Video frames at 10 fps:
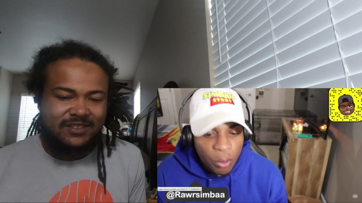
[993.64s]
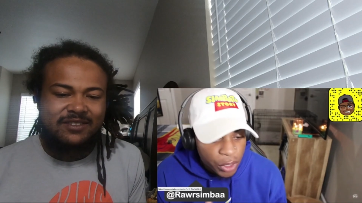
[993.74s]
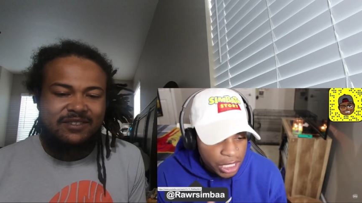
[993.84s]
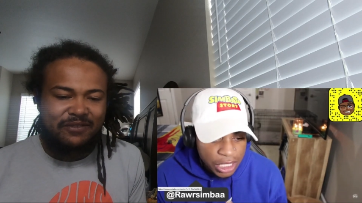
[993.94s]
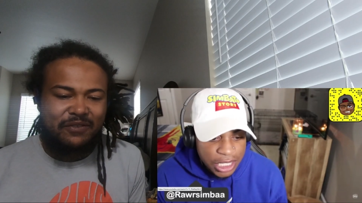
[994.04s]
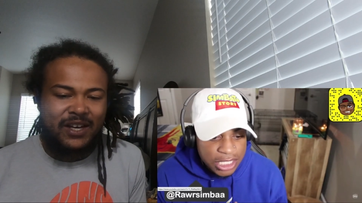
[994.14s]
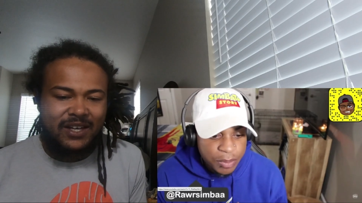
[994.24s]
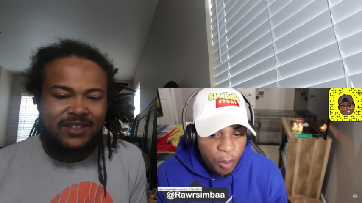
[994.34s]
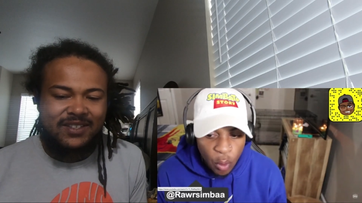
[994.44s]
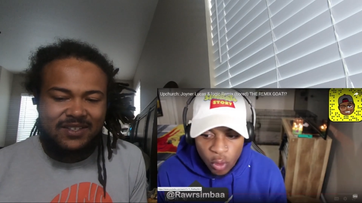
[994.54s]
Speaker 1: When he gets
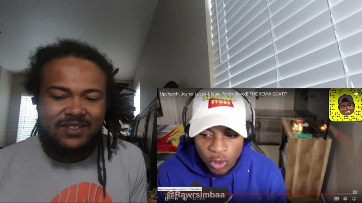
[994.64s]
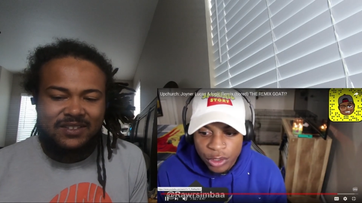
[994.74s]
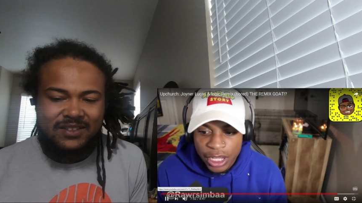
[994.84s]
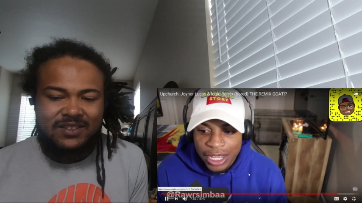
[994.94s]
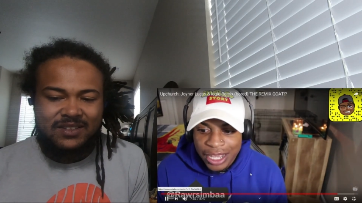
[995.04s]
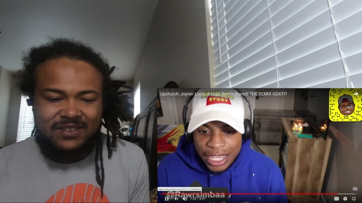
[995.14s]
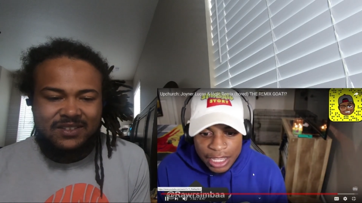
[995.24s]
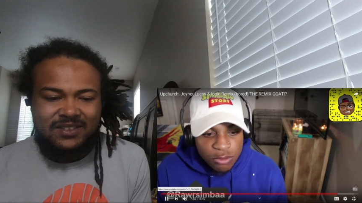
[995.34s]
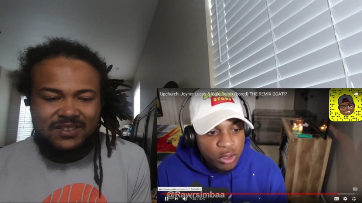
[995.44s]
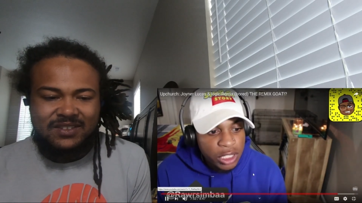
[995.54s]
bored,
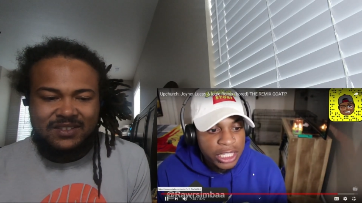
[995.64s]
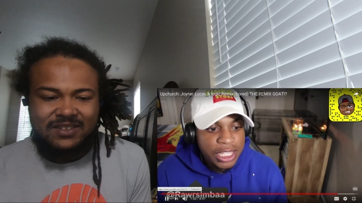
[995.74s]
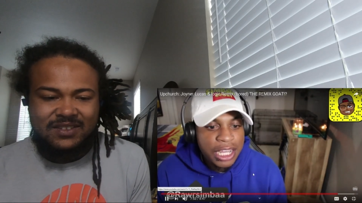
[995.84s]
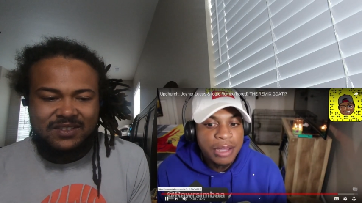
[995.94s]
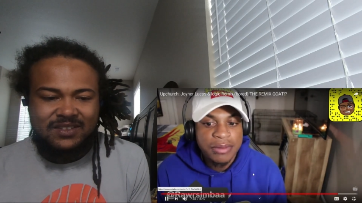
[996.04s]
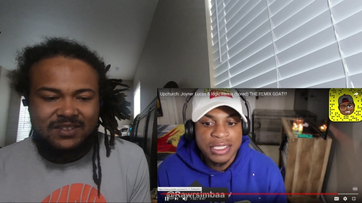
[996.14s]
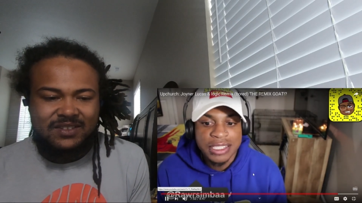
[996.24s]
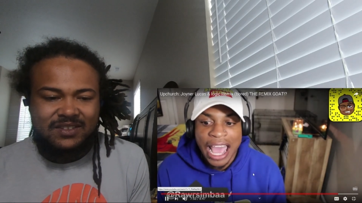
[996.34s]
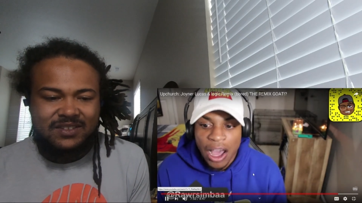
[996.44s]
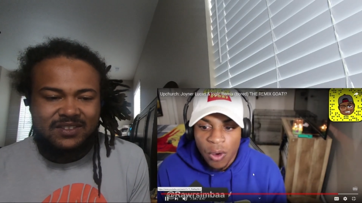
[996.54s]
he really comes
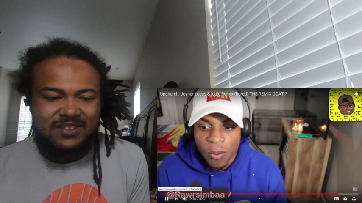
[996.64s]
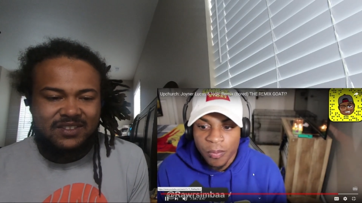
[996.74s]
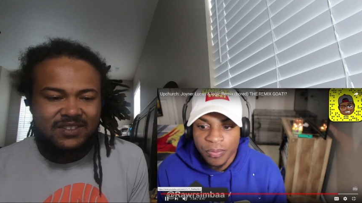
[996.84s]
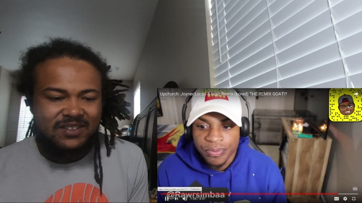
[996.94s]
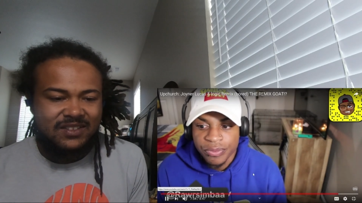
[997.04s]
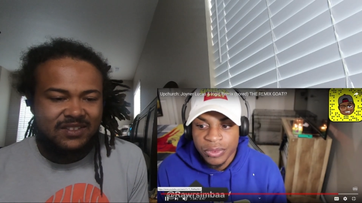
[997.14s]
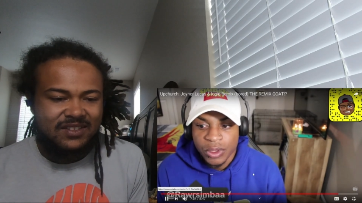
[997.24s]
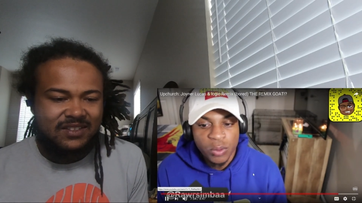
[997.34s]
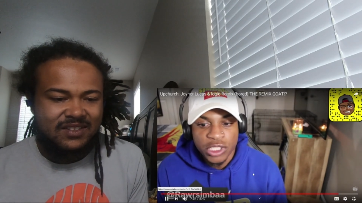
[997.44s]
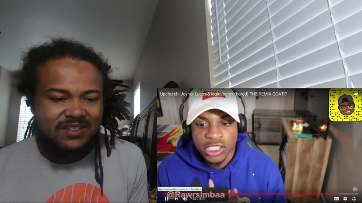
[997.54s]
out
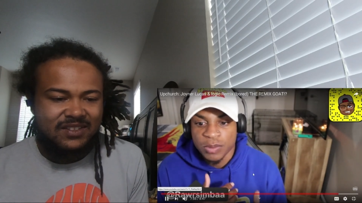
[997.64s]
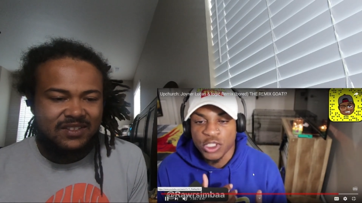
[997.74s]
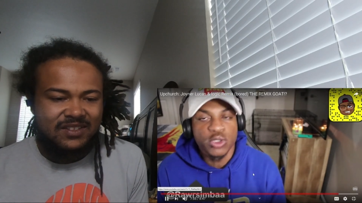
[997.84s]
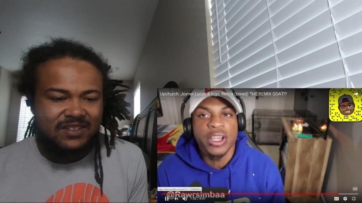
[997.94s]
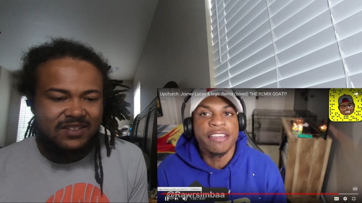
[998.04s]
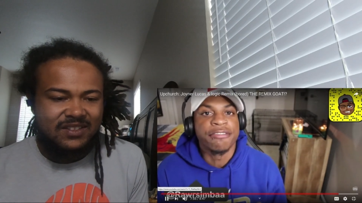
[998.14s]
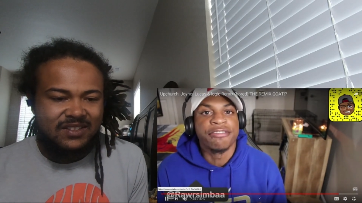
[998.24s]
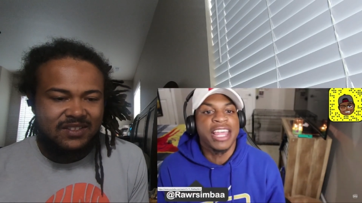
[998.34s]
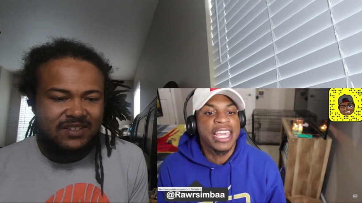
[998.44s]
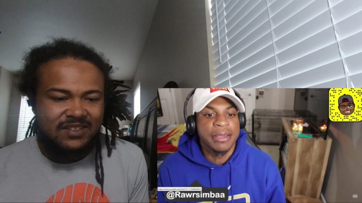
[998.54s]
with some straight
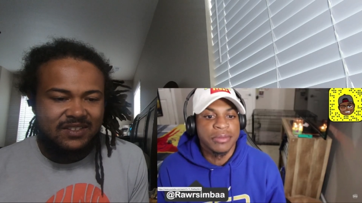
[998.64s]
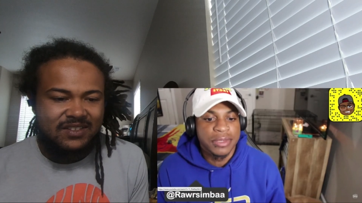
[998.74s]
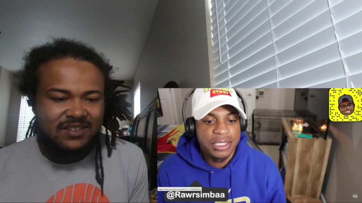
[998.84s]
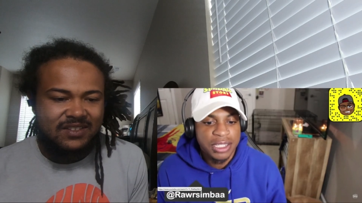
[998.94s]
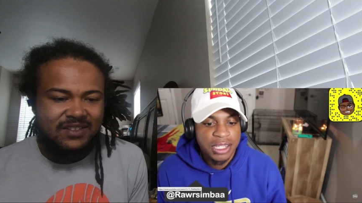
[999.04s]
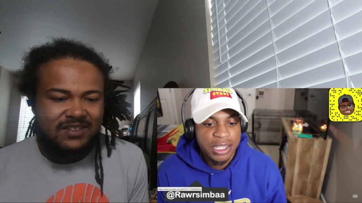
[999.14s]
flames.